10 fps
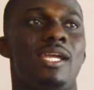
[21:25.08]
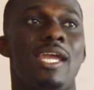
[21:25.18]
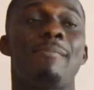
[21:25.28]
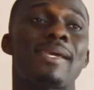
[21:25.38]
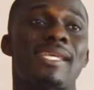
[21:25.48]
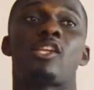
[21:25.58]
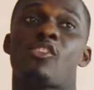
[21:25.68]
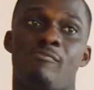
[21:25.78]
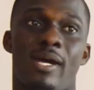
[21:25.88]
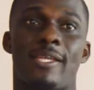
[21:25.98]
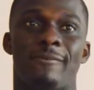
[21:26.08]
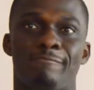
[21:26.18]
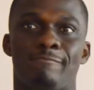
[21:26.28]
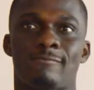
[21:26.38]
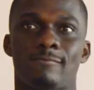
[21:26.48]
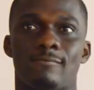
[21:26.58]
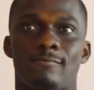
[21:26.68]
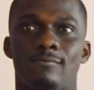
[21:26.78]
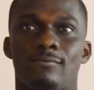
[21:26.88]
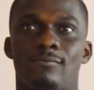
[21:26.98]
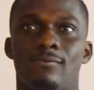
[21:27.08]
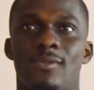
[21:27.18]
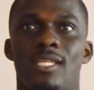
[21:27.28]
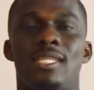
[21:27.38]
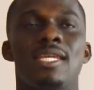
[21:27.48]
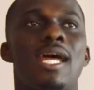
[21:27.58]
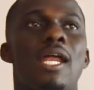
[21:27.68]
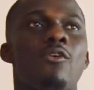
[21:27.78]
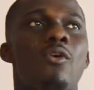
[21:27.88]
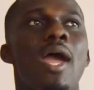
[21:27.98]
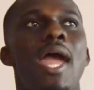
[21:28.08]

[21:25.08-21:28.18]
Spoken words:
it makes a lot of money. You know,